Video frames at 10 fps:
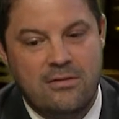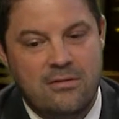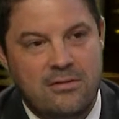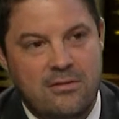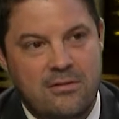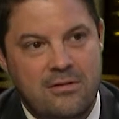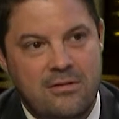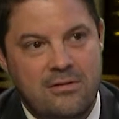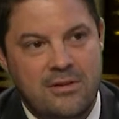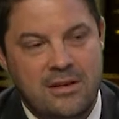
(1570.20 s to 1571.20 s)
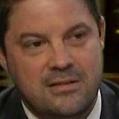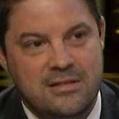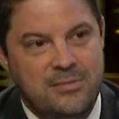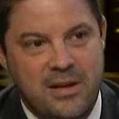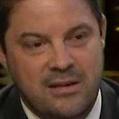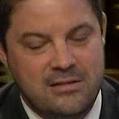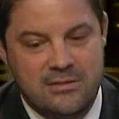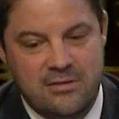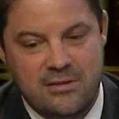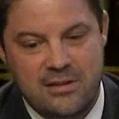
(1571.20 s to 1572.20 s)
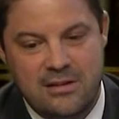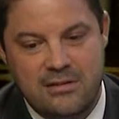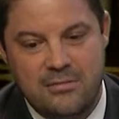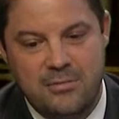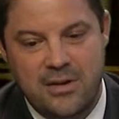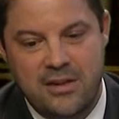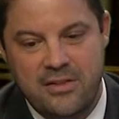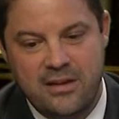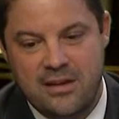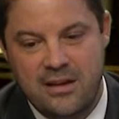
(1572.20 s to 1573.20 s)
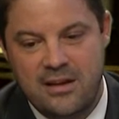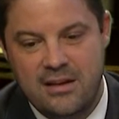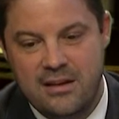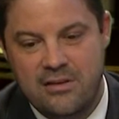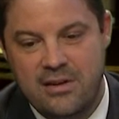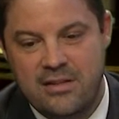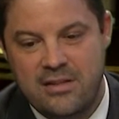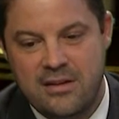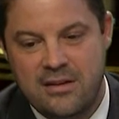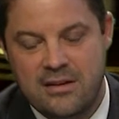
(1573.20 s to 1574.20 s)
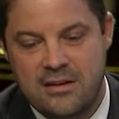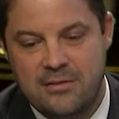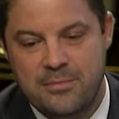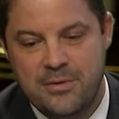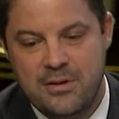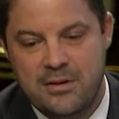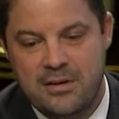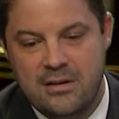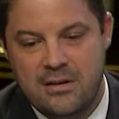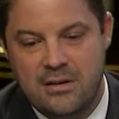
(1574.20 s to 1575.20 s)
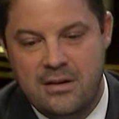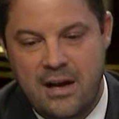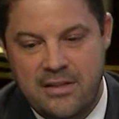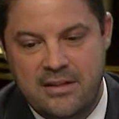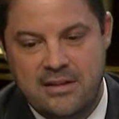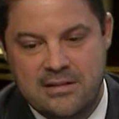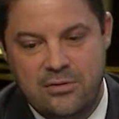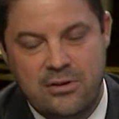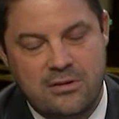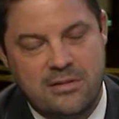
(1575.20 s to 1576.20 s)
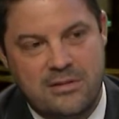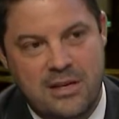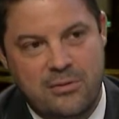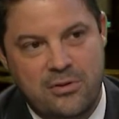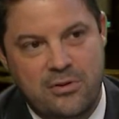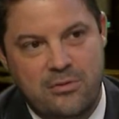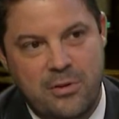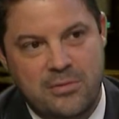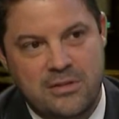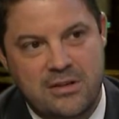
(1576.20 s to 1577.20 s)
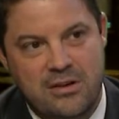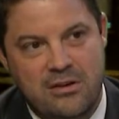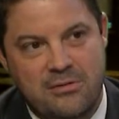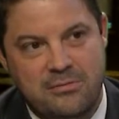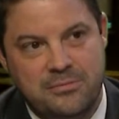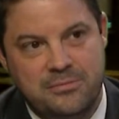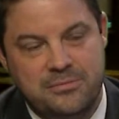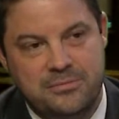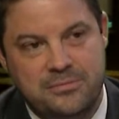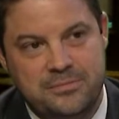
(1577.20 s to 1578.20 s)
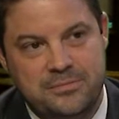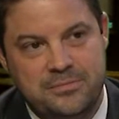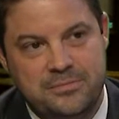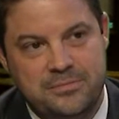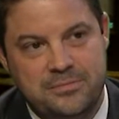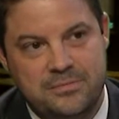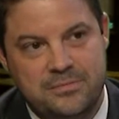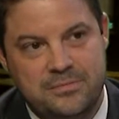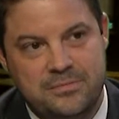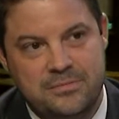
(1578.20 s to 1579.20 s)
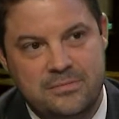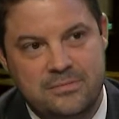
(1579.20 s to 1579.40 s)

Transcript: Wow. Yeah, she's back doing her thing. But I think, you know, I think, um, I think his lawyer is the same lawyer who represented her. Dallas.